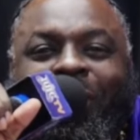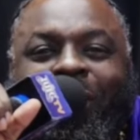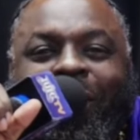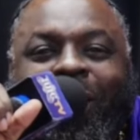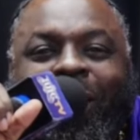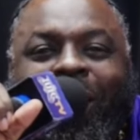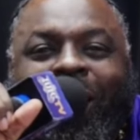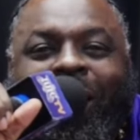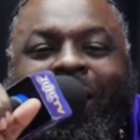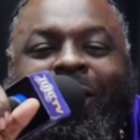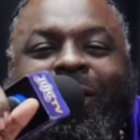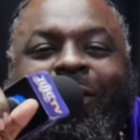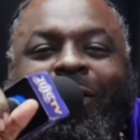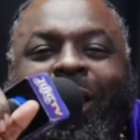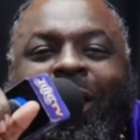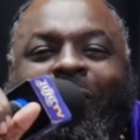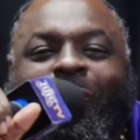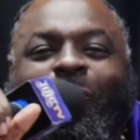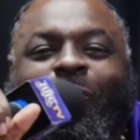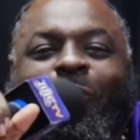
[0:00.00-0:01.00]
Hey,
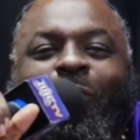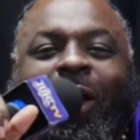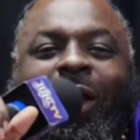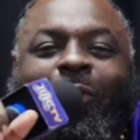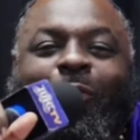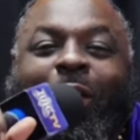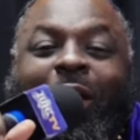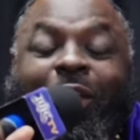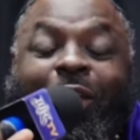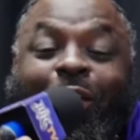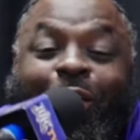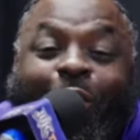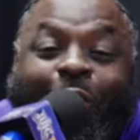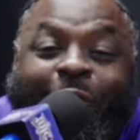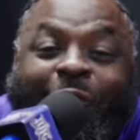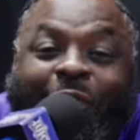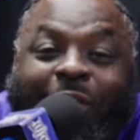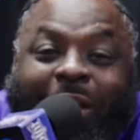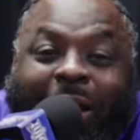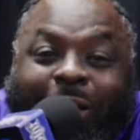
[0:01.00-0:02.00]
hey, why why you ain't gonna
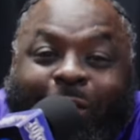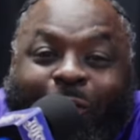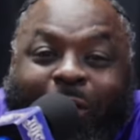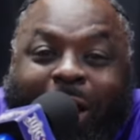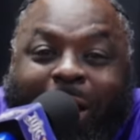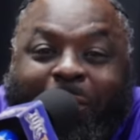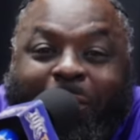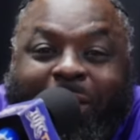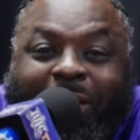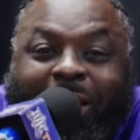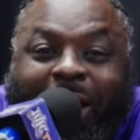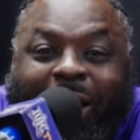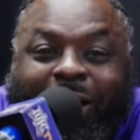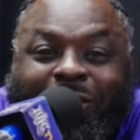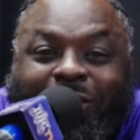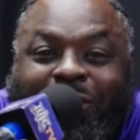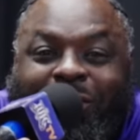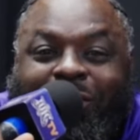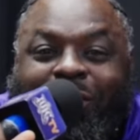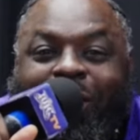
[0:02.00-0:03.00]
fill out no
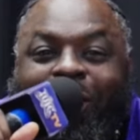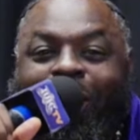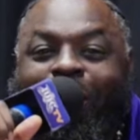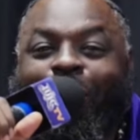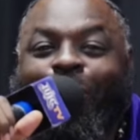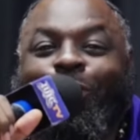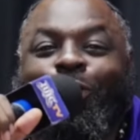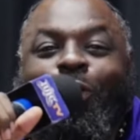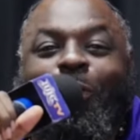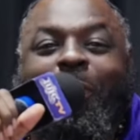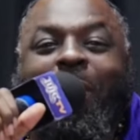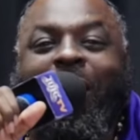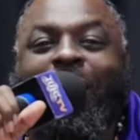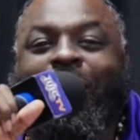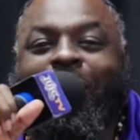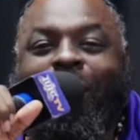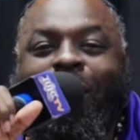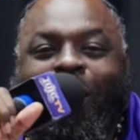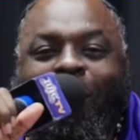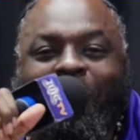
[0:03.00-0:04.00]
applications? Oh, nobody
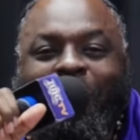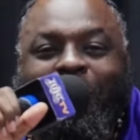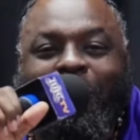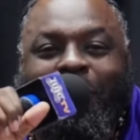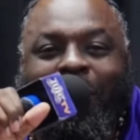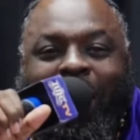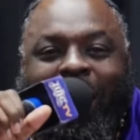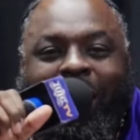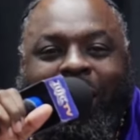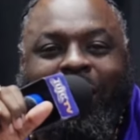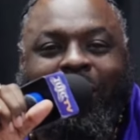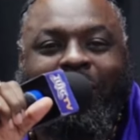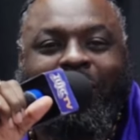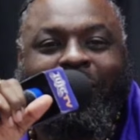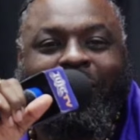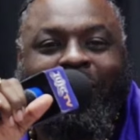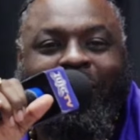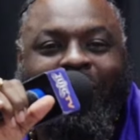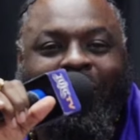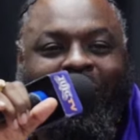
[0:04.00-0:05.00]
called me back.
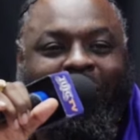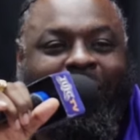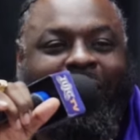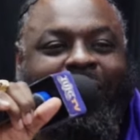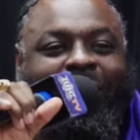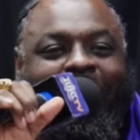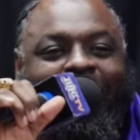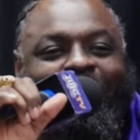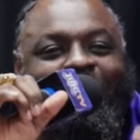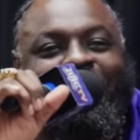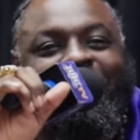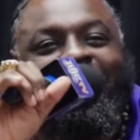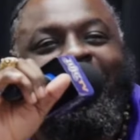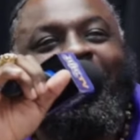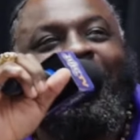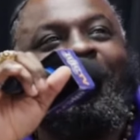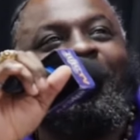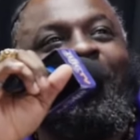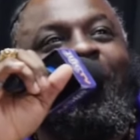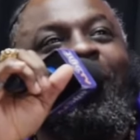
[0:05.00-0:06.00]
Like Cat was
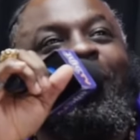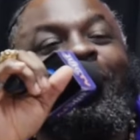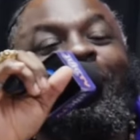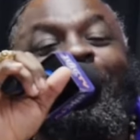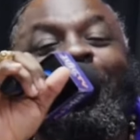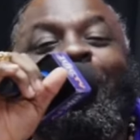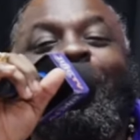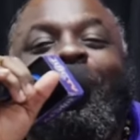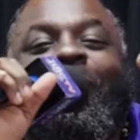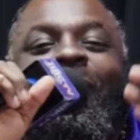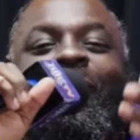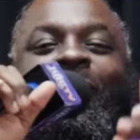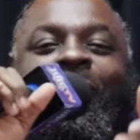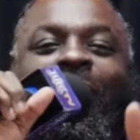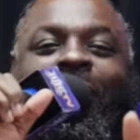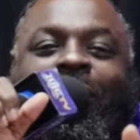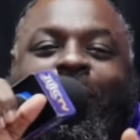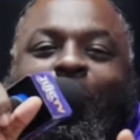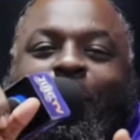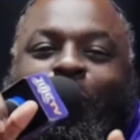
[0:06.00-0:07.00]
saying, man, you know, for
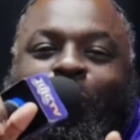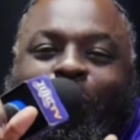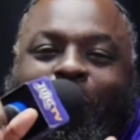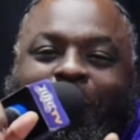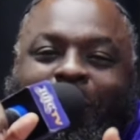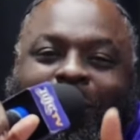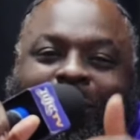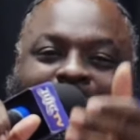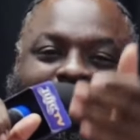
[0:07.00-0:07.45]
unemployment,